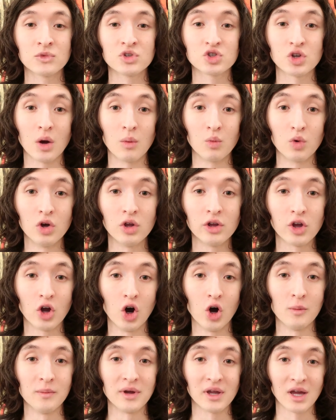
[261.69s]
So I'm really
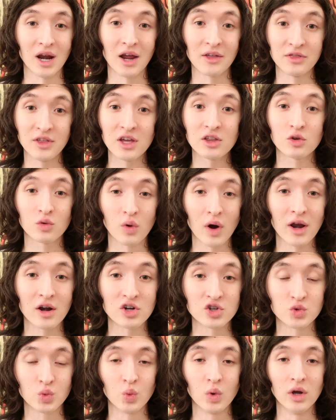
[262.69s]
hoping, and I think the
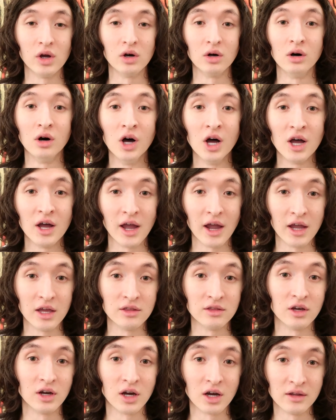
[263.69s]
writers will,
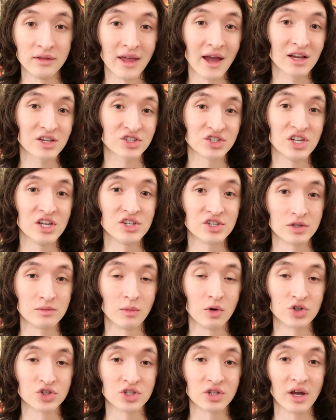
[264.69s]
in the next season
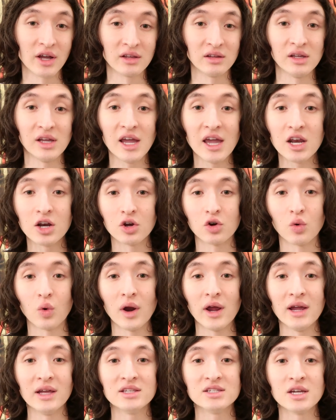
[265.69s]
most likely,
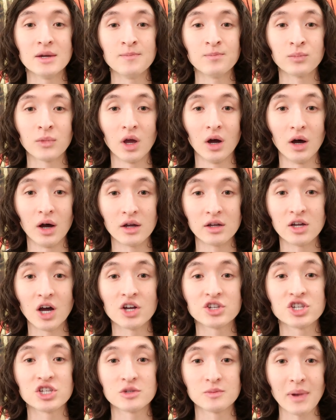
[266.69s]
integrate
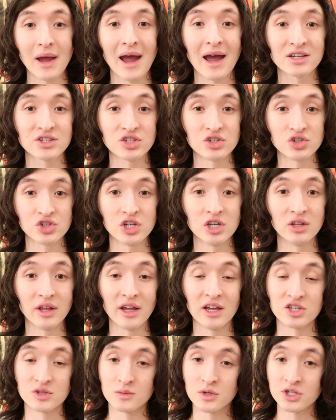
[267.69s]
Gus's past in
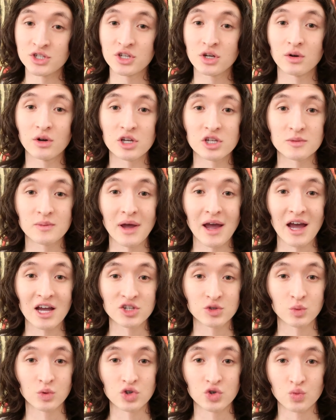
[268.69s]
Chile, his mysterious
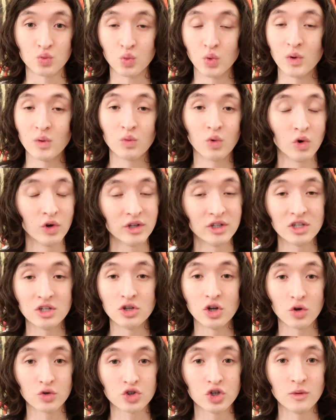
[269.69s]
past, which we really
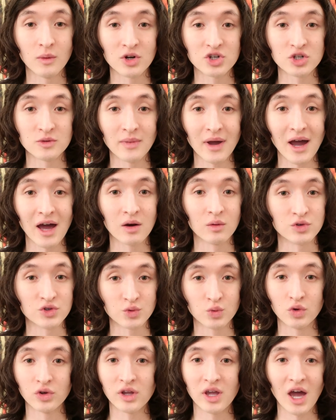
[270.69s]
didn't know too much about, and
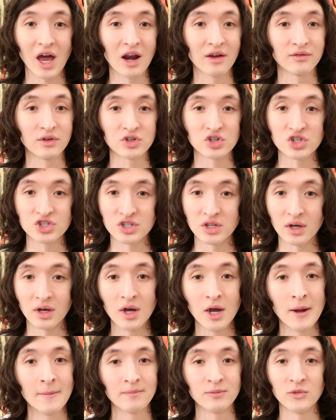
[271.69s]
was really kind of just
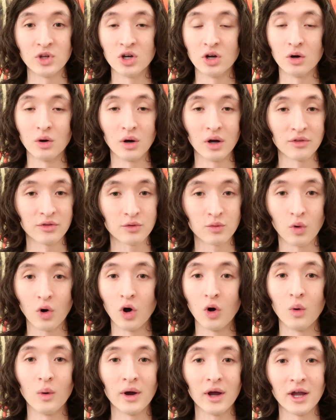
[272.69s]
a, a
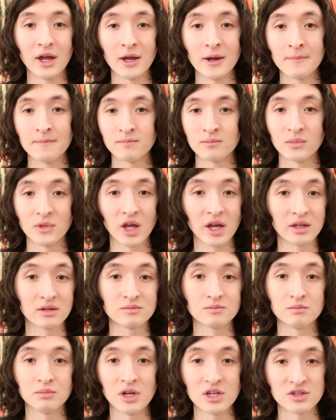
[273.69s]
throwaway
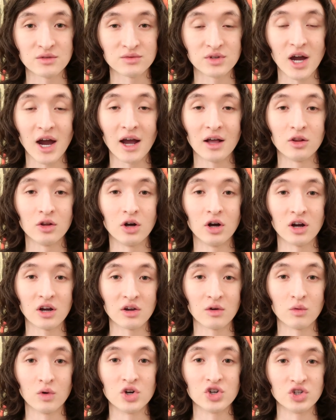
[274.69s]
piece of
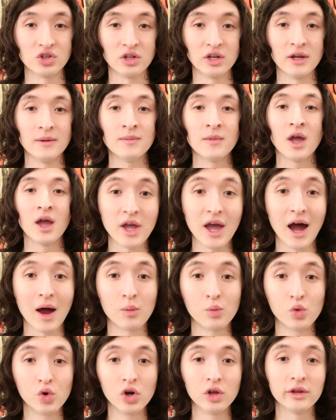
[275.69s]
dialogue originally. So yeah,
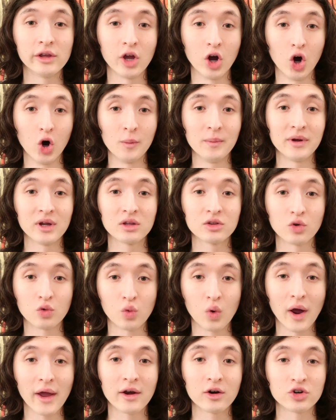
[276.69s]
I'm really hoping the
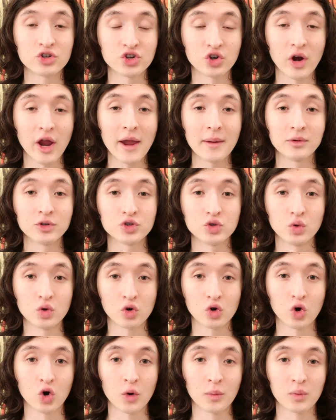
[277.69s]
writers are able to
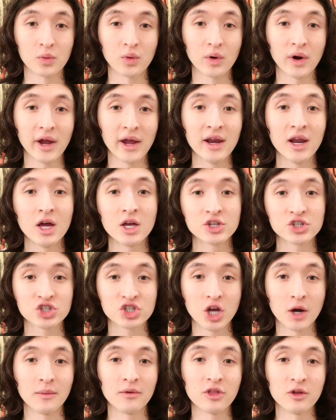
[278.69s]
incorporate
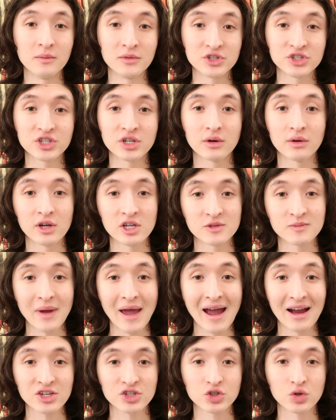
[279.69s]
some of the mysterious
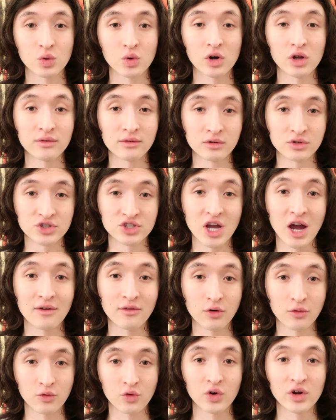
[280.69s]
backstory of
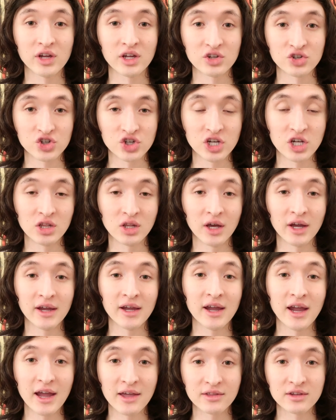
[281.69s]
Gustavo Fring and
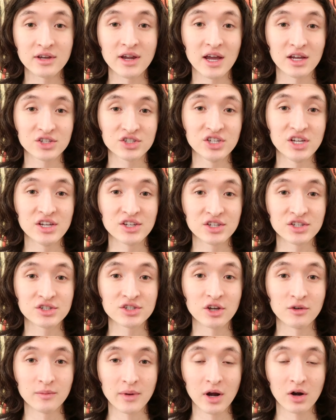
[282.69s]
Chile in the next
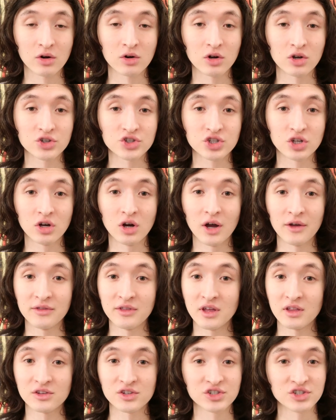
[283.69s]
seasons of Better Call Saul. I
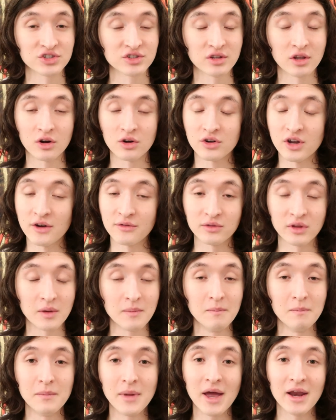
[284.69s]
think there are definitely
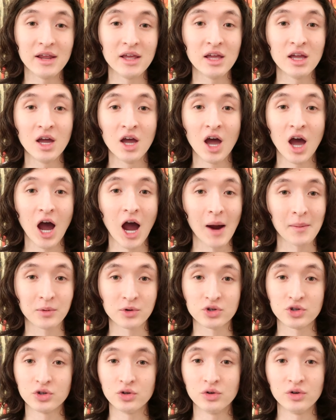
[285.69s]
many
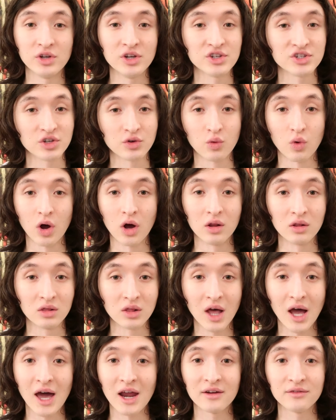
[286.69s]
opportunities and a
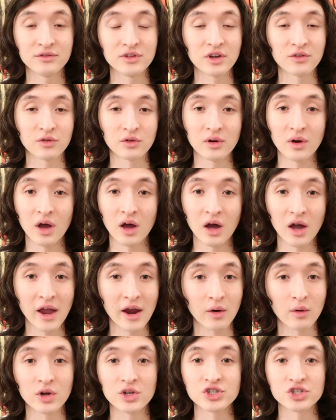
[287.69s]
lot of different
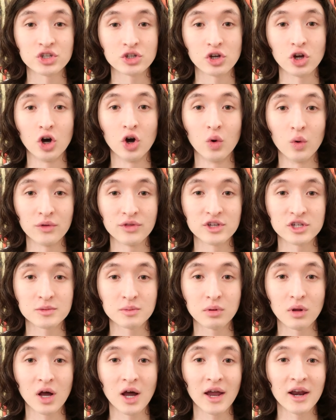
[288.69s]
areas to go with this
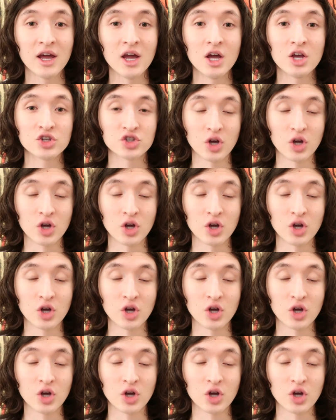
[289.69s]
plot.